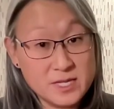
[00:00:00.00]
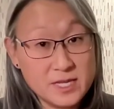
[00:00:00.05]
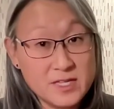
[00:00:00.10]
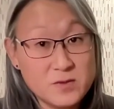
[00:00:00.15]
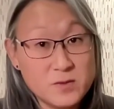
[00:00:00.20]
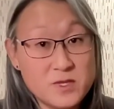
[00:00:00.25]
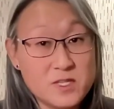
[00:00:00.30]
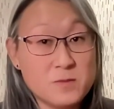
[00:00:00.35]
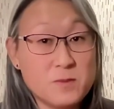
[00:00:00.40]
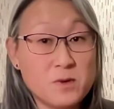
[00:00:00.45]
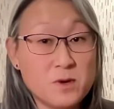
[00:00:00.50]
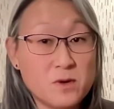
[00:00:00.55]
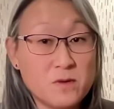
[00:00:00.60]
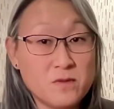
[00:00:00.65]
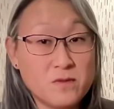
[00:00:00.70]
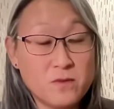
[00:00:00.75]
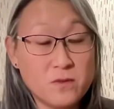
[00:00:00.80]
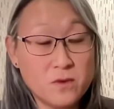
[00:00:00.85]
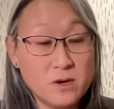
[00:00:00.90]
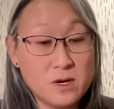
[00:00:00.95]
as we spoke,
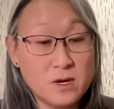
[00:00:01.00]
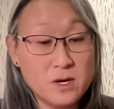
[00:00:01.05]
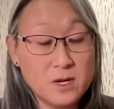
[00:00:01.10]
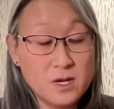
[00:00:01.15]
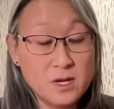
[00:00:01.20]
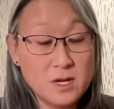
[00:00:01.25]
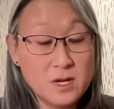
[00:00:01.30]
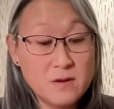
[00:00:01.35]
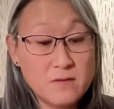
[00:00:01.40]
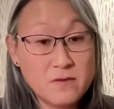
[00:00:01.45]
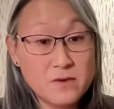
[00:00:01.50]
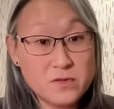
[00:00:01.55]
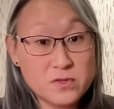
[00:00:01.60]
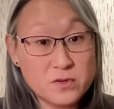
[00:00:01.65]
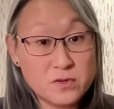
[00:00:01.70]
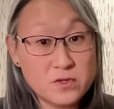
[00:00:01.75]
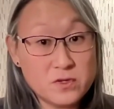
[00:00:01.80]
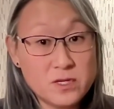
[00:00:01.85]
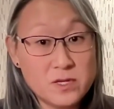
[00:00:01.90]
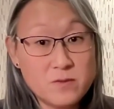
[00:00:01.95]
for
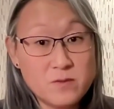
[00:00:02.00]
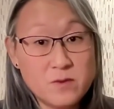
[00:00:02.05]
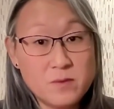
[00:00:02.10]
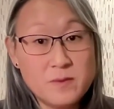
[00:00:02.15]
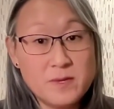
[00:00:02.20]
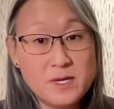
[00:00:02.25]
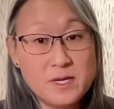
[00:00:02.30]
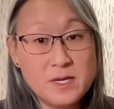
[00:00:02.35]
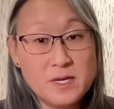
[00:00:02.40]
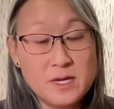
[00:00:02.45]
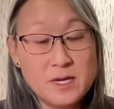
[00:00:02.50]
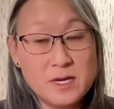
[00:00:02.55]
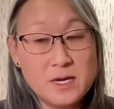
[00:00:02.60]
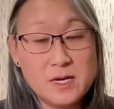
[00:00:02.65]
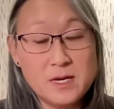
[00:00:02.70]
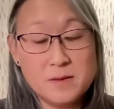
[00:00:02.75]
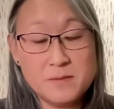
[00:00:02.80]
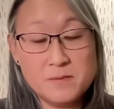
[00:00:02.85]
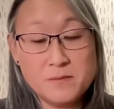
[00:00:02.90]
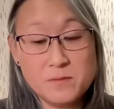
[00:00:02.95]
surgery would be
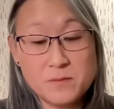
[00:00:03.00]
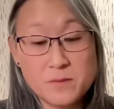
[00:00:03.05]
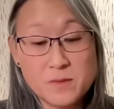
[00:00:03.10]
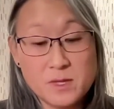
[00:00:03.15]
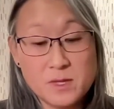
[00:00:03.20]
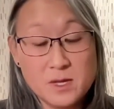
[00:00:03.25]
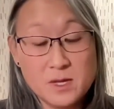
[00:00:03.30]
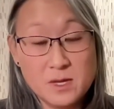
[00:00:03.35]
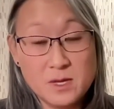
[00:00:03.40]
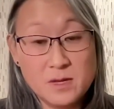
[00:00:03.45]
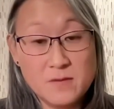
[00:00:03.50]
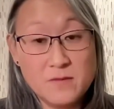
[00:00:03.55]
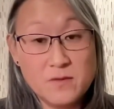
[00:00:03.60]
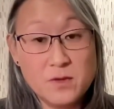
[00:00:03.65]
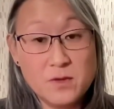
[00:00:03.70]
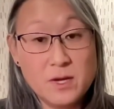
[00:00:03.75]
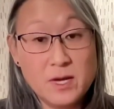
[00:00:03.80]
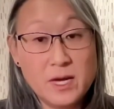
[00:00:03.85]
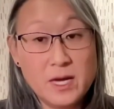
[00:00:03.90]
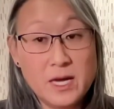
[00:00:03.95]
if
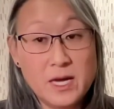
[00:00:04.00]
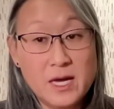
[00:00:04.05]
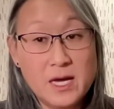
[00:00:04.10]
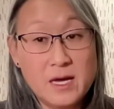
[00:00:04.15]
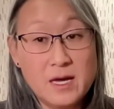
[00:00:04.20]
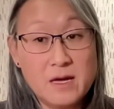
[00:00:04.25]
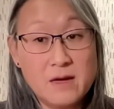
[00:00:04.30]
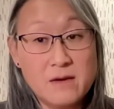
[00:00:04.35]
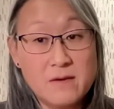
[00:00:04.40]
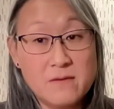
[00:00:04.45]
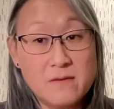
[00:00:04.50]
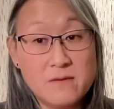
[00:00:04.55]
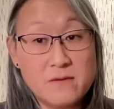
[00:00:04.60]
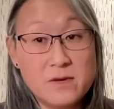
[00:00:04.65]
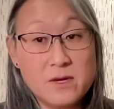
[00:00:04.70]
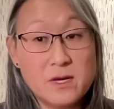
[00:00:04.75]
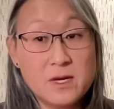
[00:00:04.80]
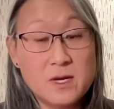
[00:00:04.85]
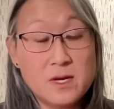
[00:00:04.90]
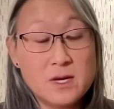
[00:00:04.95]
you have
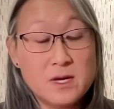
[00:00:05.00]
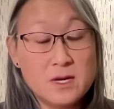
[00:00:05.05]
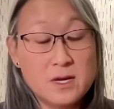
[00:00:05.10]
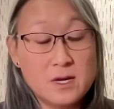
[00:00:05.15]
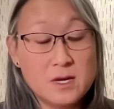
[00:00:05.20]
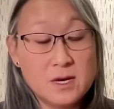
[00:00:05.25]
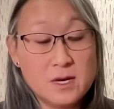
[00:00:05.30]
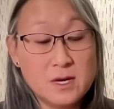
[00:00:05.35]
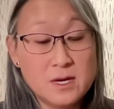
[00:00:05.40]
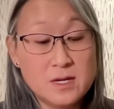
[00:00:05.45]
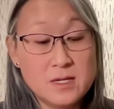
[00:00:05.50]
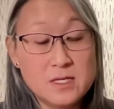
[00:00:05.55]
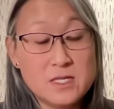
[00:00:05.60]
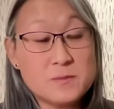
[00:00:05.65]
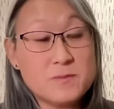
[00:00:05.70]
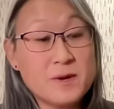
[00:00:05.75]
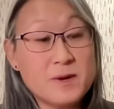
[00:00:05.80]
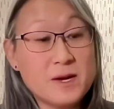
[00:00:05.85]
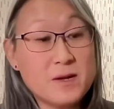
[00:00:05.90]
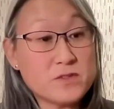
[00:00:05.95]

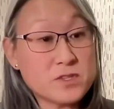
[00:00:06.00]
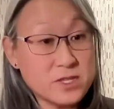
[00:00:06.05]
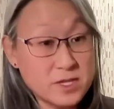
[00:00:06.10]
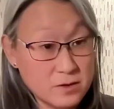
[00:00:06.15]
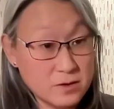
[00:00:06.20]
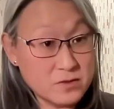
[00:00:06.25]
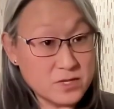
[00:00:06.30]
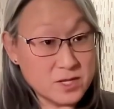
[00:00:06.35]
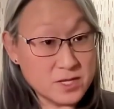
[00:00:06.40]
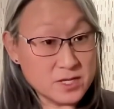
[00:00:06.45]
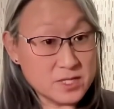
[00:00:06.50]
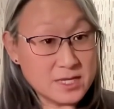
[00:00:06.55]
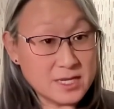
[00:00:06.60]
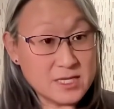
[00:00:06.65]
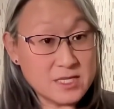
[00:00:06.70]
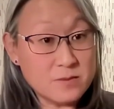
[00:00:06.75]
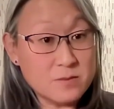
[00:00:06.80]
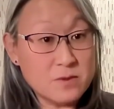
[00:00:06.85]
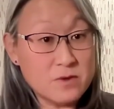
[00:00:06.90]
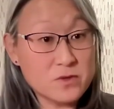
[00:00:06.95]
spinal stenosis.
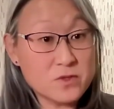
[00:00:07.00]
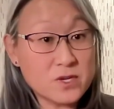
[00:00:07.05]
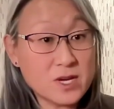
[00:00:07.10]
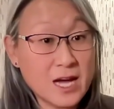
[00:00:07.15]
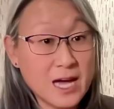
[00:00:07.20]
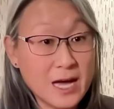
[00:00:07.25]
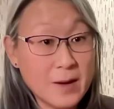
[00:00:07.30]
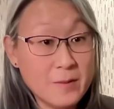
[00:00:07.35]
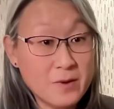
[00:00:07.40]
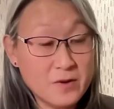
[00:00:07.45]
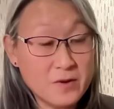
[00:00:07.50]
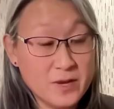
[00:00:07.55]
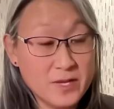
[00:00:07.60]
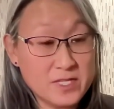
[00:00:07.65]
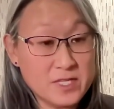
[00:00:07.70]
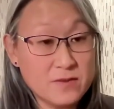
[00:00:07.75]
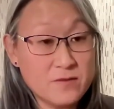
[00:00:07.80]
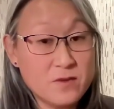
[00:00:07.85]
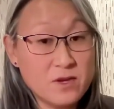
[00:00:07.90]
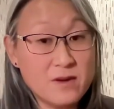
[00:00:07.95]
That's the most common
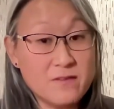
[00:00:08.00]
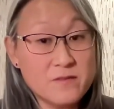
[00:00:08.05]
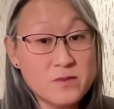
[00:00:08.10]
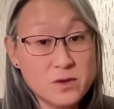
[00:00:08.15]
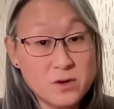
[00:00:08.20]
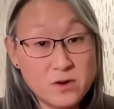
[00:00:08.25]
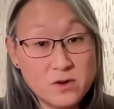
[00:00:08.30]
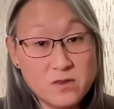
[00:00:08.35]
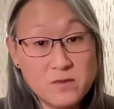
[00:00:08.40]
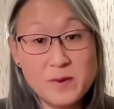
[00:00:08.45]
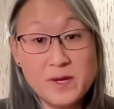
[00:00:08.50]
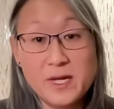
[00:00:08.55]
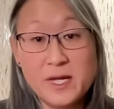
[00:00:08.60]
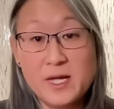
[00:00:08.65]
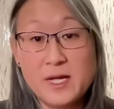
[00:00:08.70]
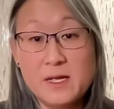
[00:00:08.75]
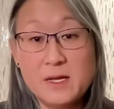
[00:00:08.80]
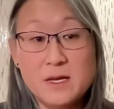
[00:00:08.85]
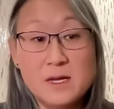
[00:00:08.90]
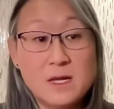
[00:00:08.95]
reason. If you have nerve
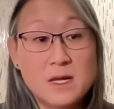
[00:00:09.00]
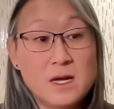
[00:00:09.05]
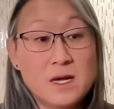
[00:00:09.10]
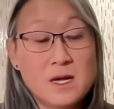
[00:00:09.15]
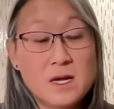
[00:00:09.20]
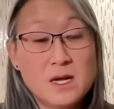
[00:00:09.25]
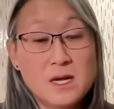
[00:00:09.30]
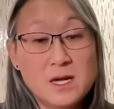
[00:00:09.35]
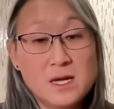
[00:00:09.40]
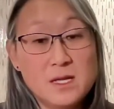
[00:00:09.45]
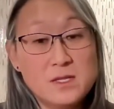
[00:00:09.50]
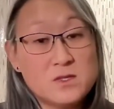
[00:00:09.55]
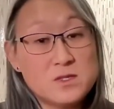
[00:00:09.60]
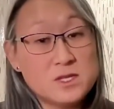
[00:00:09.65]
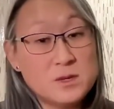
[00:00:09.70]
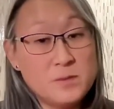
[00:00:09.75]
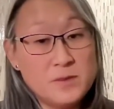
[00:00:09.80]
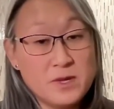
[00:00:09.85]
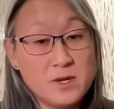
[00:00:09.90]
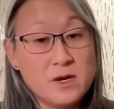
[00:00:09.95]
pain, it's
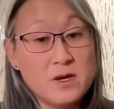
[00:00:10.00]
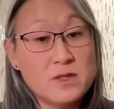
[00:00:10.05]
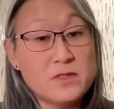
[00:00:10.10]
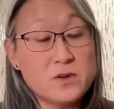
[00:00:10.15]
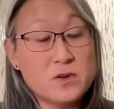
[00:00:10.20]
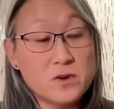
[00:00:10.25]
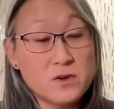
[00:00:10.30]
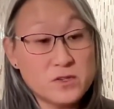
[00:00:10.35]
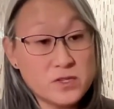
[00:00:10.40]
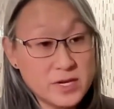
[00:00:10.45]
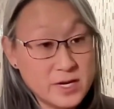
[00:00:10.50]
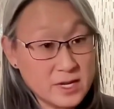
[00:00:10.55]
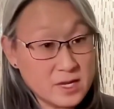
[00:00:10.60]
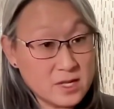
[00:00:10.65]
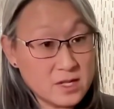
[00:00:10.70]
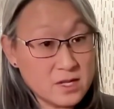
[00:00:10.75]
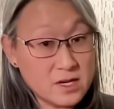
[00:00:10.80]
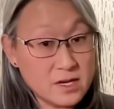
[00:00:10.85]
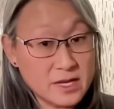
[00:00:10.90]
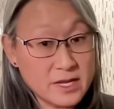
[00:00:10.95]
something called neurogenic
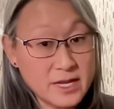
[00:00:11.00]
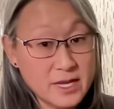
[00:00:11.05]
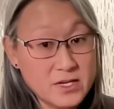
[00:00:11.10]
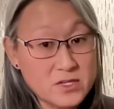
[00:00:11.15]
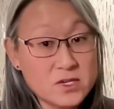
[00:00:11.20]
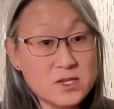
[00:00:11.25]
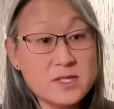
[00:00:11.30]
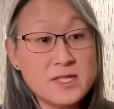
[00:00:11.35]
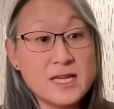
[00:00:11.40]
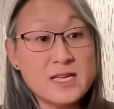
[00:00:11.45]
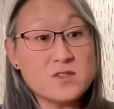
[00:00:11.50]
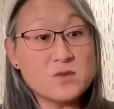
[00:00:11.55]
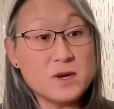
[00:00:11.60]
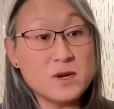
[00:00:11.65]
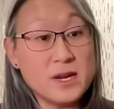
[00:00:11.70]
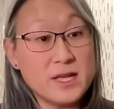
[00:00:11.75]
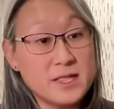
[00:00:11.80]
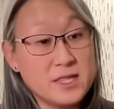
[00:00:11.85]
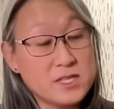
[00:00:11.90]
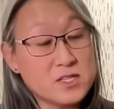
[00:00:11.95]
claudication. That's
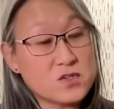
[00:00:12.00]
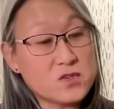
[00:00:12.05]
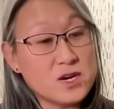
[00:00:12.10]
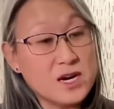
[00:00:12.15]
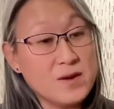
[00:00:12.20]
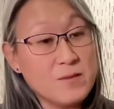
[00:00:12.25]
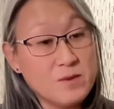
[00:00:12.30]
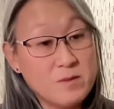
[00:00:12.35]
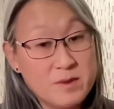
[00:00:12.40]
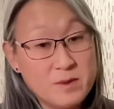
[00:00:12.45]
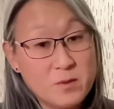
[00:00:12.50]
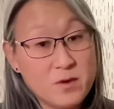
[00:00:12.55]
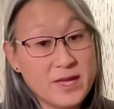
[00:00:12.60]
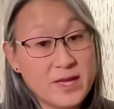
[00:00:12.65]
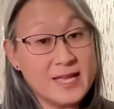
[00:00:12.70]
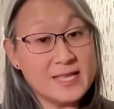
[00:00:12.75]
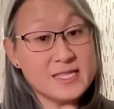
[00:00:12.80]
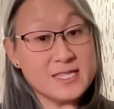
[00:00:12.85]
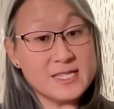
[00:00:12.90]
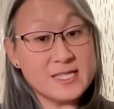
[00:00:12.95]
what I describe when people
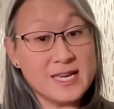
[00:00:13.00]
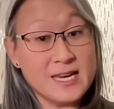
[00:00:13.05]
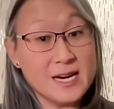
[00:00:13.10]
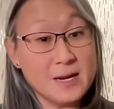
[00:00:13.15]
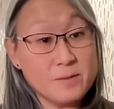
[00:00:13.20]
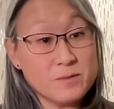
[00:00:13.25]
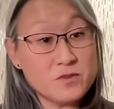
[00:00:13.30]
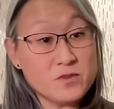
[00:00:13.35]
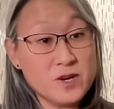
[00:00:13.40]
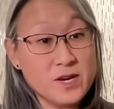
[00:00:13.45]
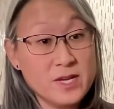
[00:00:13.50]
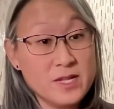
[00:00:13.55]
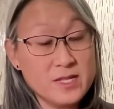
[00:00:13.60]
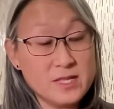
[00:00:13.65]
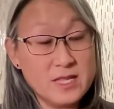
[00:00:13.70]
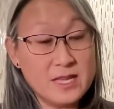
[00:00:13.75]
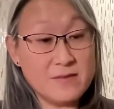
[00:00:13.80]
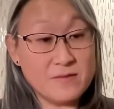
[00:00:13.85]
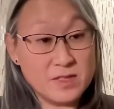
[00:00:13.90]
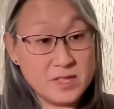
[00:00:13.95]
can't stand up straight
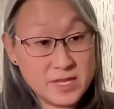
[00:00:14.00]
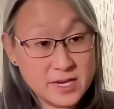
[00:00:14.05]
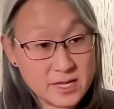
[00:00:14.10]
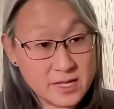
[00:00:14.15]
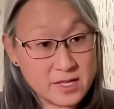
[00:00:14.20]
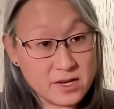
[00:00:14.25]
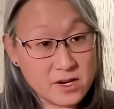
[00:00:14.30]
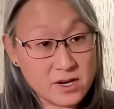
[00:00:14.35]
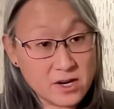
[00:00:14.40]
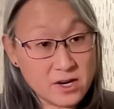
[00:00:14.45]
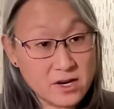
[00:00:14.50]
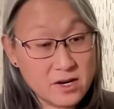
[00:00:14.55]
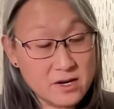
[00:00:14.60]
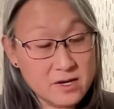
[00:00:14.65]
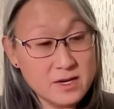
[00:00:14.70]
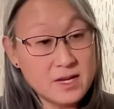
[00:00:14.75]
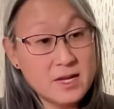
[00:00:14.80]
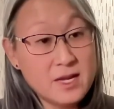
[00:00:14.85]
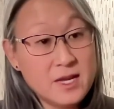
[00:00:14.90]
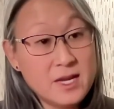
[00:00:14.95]
and they have to lean on a cart
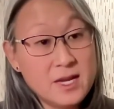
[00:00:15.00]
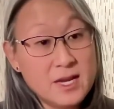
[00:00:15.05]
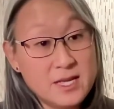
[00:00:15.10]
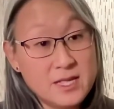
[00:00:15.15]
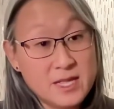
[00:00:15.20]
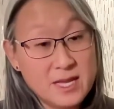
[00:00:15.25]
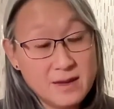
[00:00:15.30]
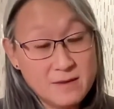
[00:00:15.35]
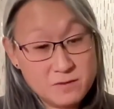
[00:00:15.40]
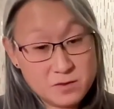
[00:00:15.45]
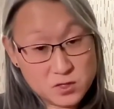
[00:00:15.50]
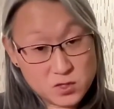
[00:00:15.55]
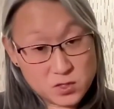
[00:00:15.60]
and they have